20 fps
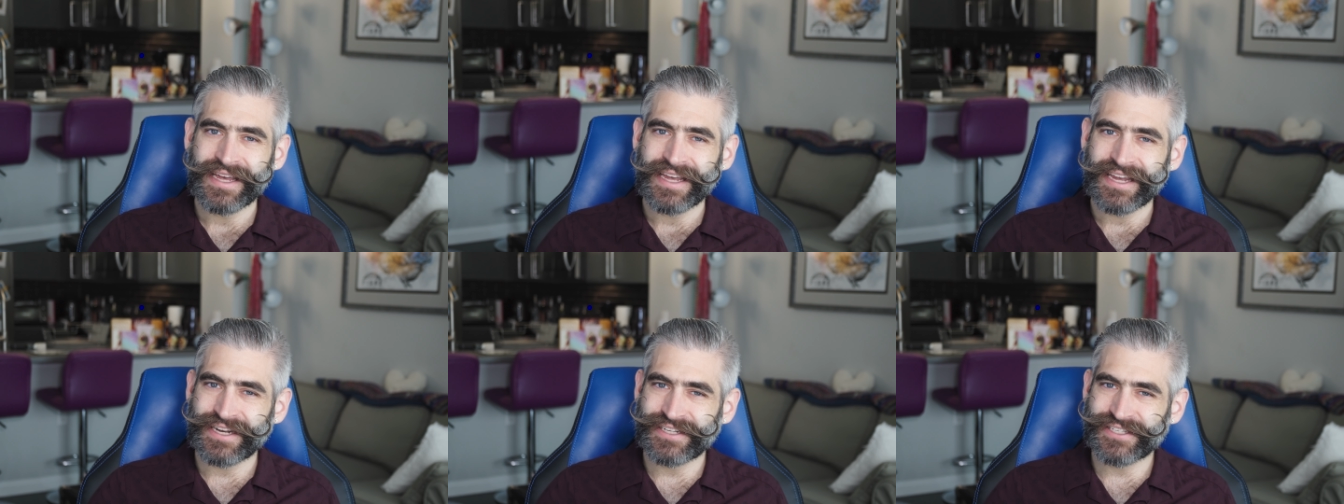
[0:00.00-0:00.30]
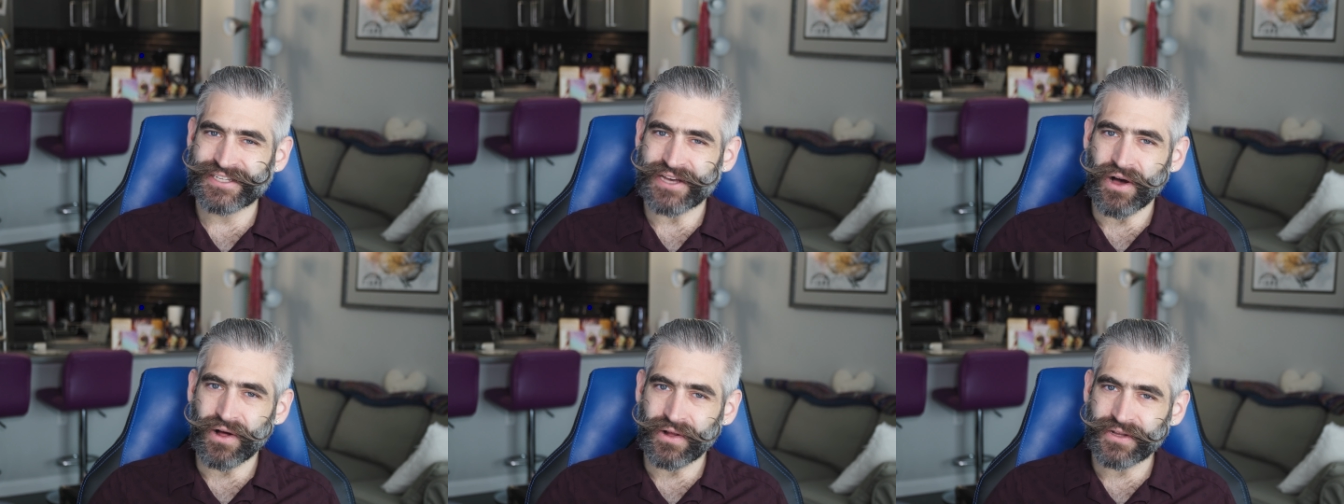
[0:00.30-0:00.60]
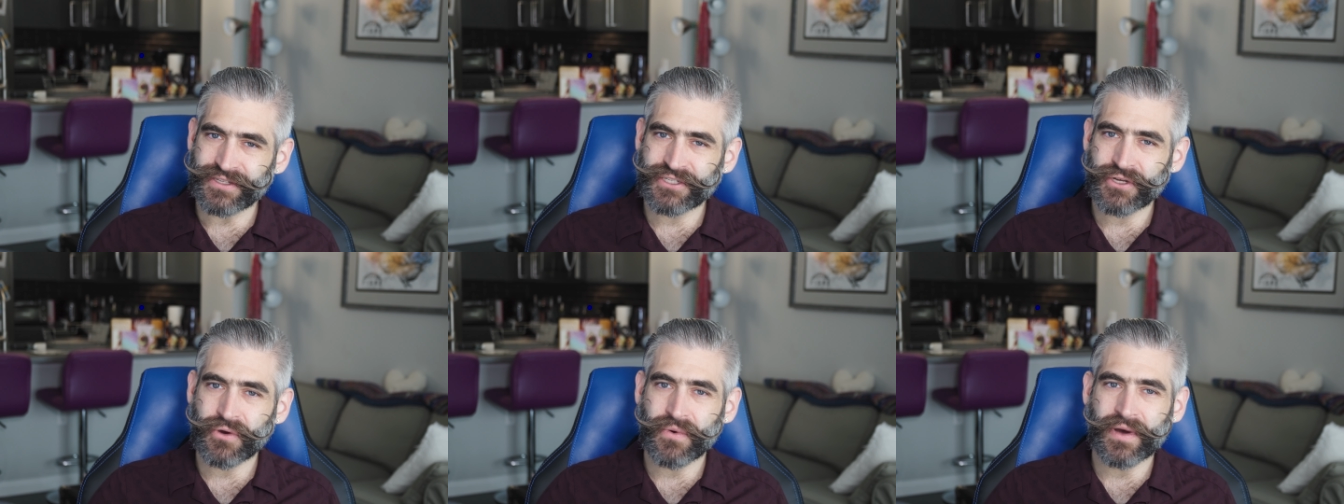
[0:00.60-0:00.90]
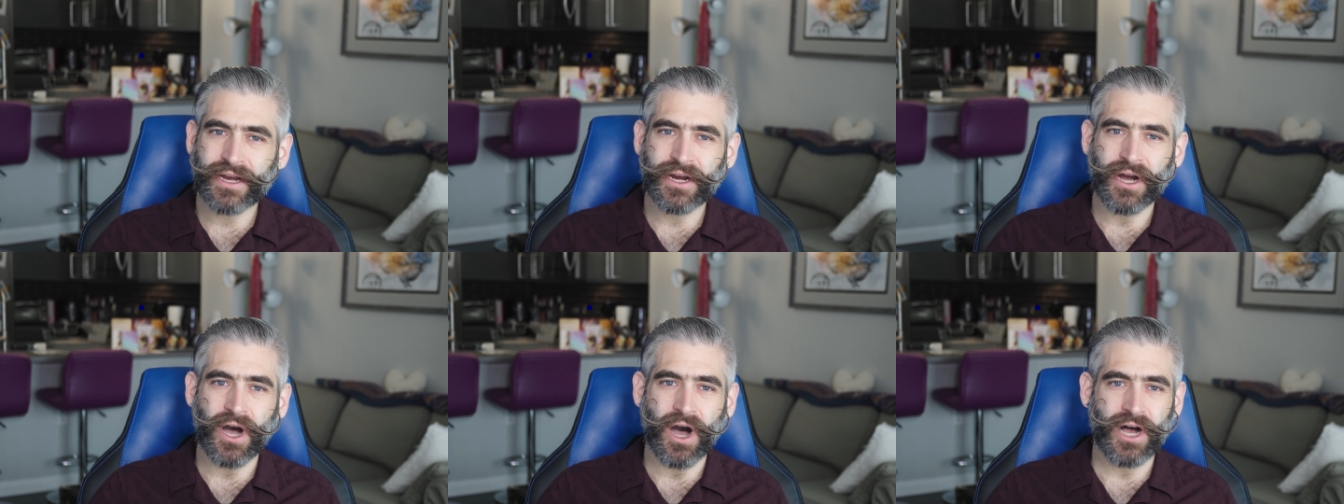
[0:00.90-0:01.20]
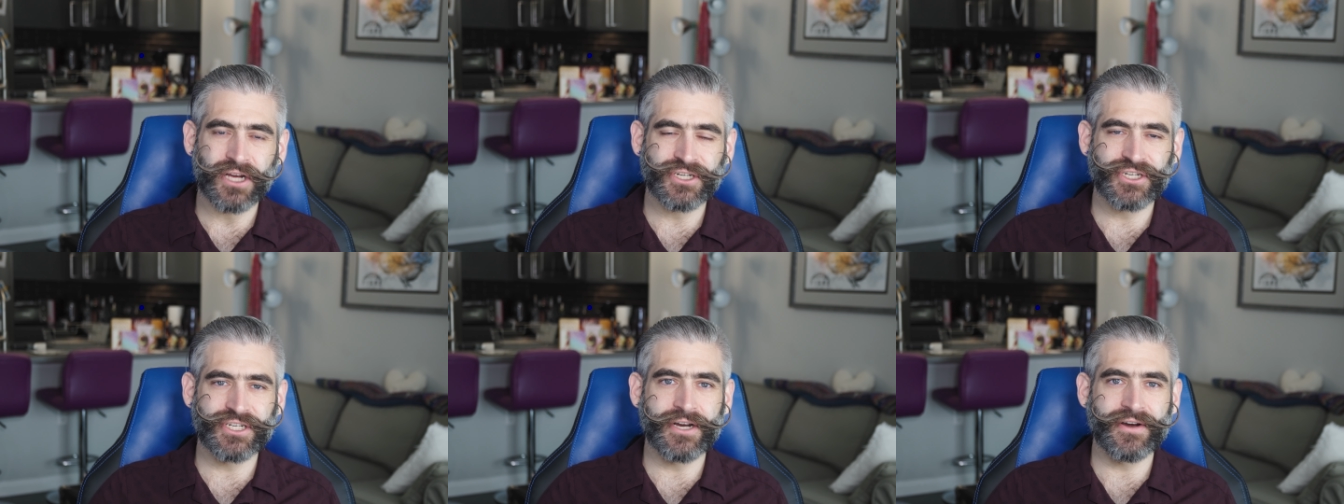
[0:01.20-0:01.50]
it's also a
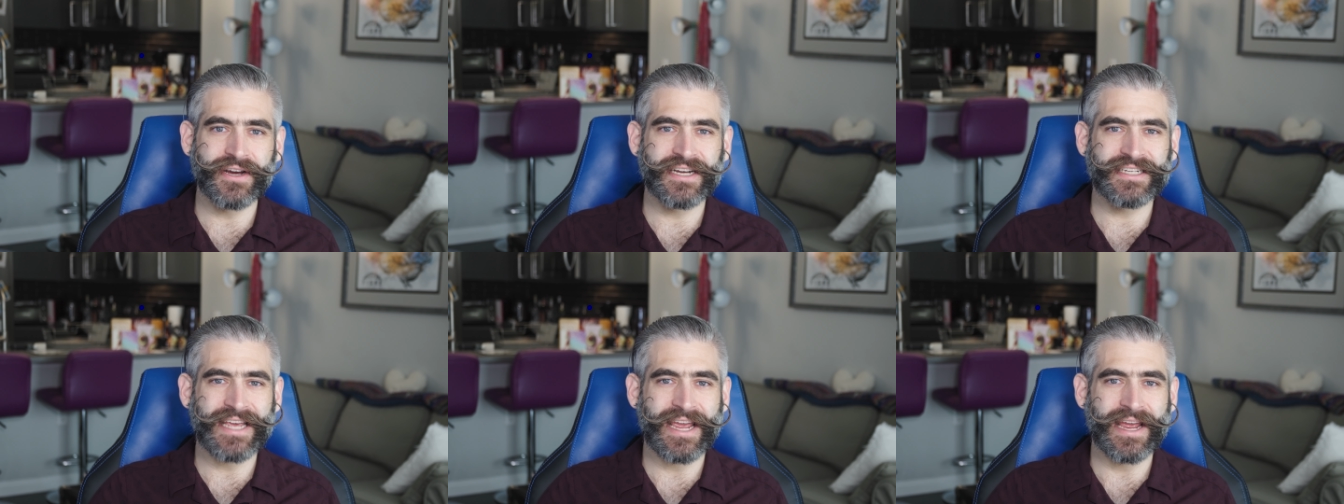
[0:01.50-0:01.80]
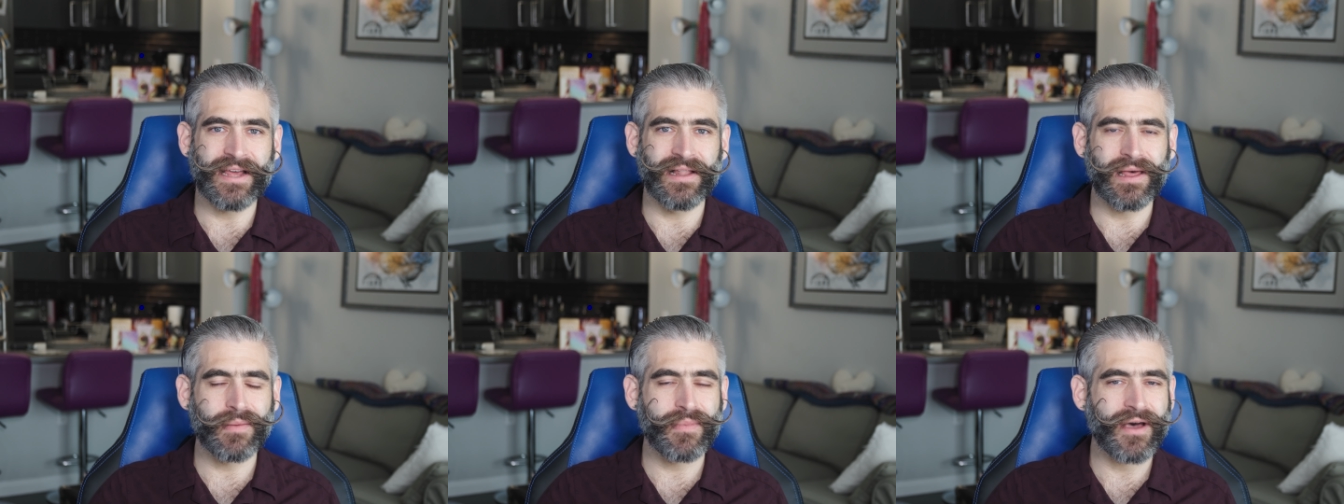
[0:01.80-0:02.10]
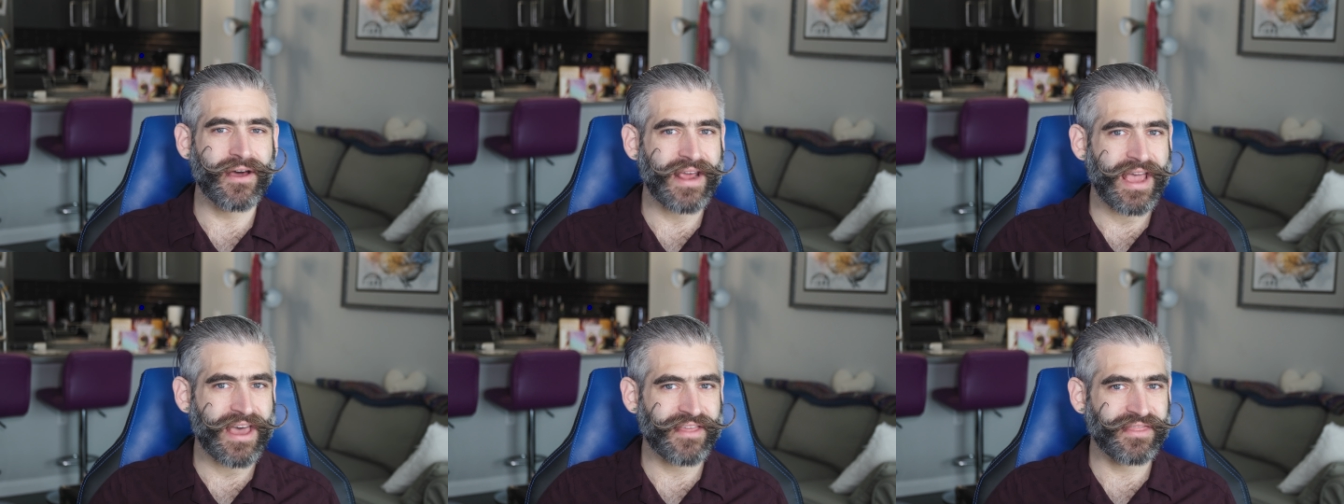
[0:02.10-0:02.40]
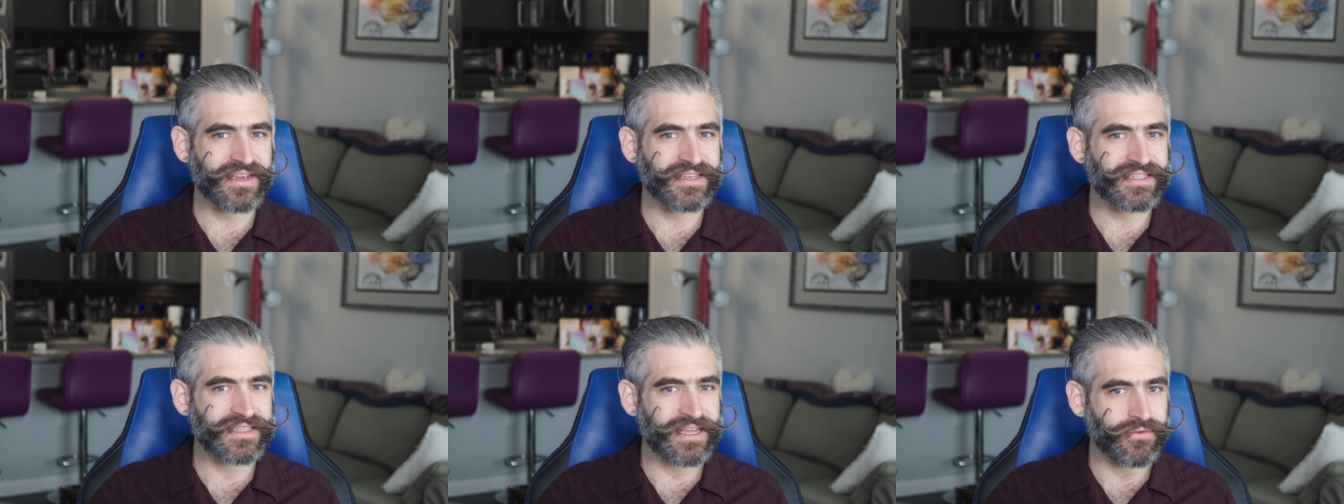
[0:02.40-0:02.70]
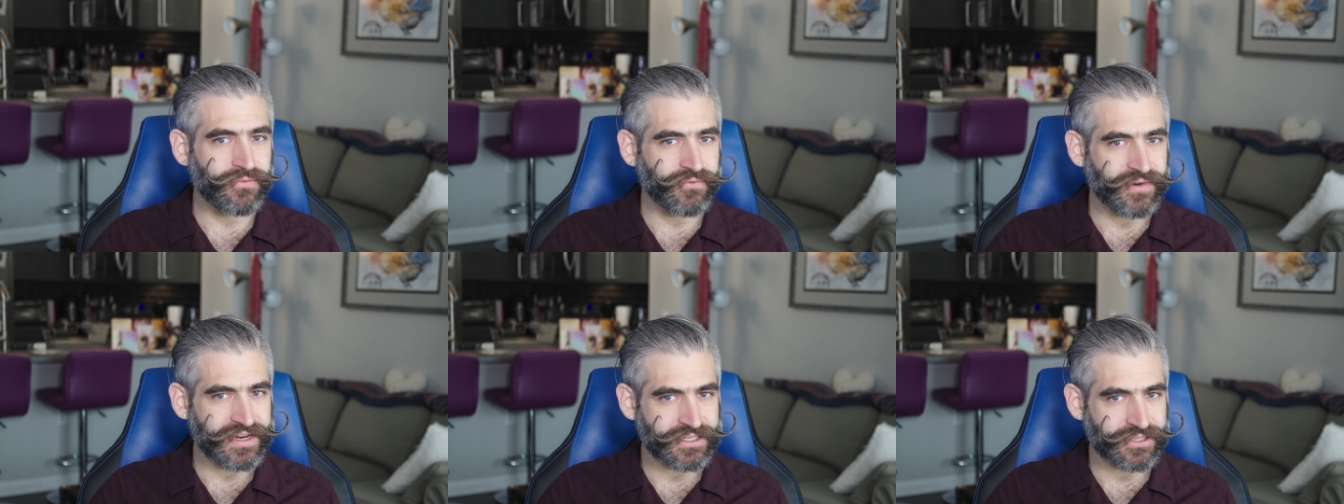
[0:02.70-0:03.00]
cautionary tale about ethics
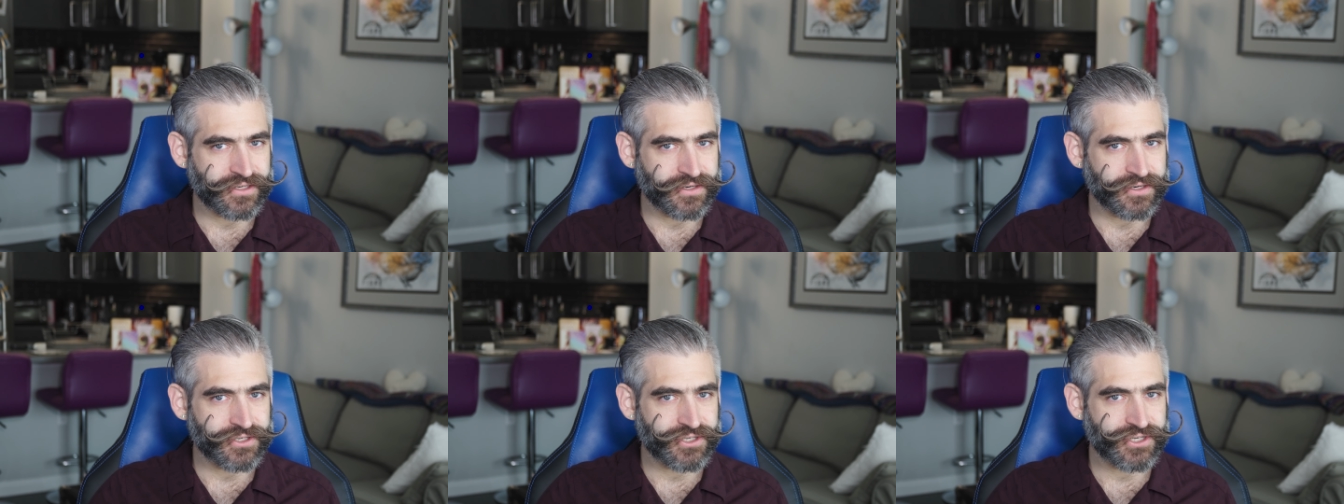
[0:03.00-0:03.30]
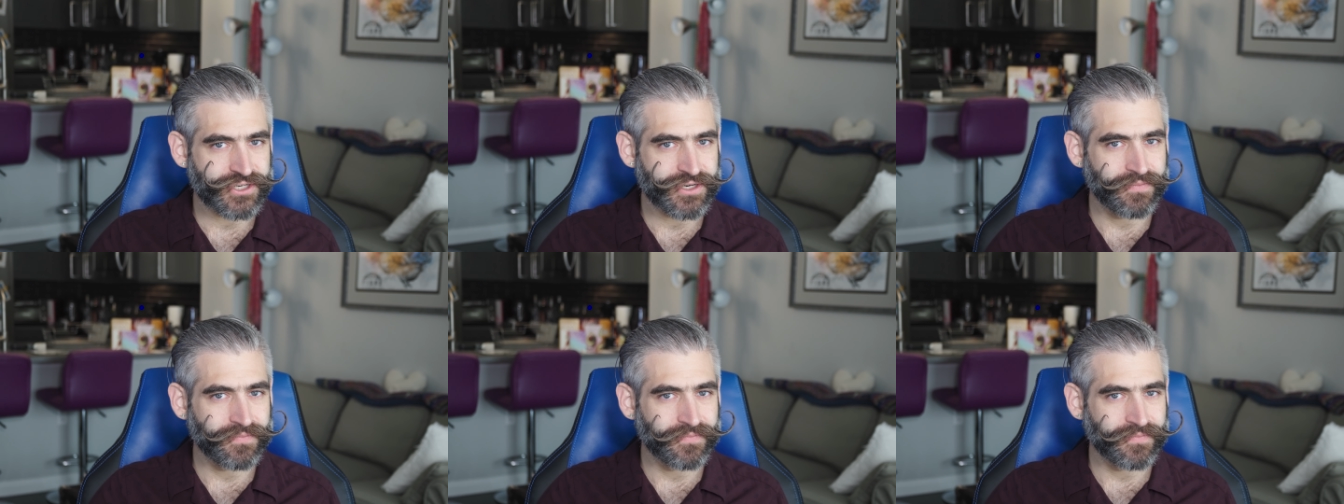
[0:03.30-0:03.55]
and research.